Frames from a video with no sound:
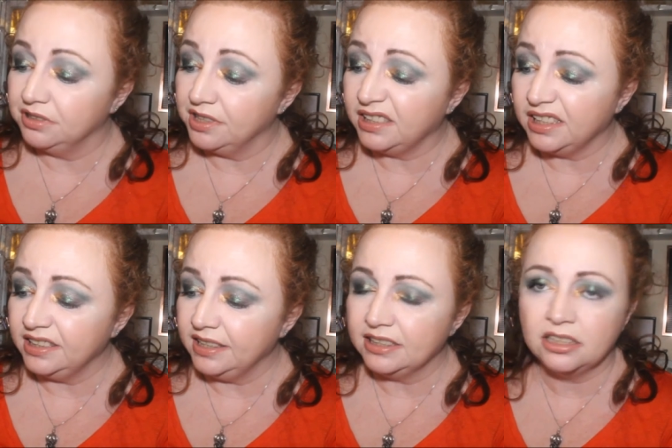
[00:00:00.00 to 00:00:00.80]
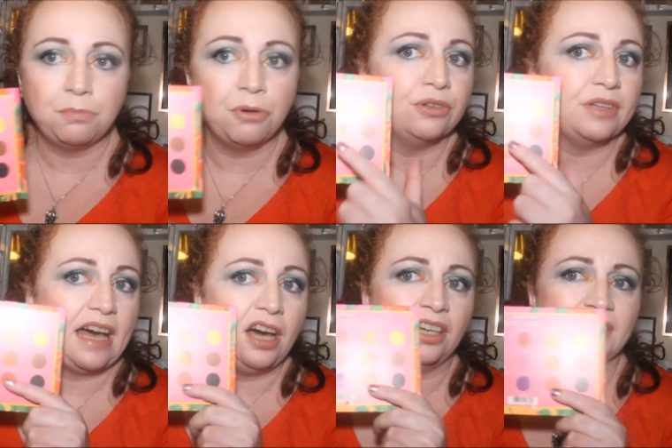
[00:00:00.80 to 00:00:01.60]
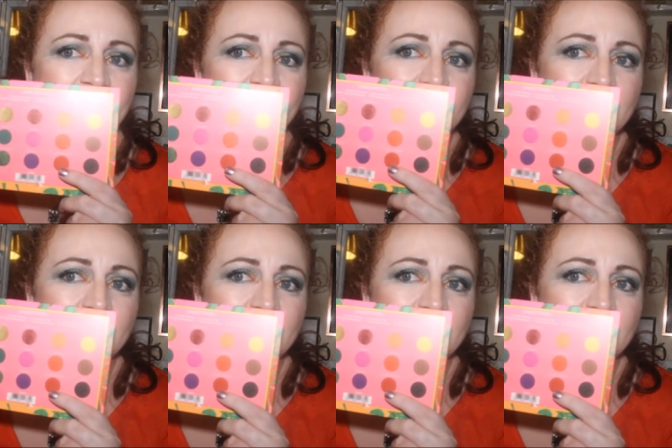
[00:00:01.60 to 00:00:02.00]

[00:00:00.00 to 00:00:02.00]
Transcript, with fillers: they didn't need to put that on,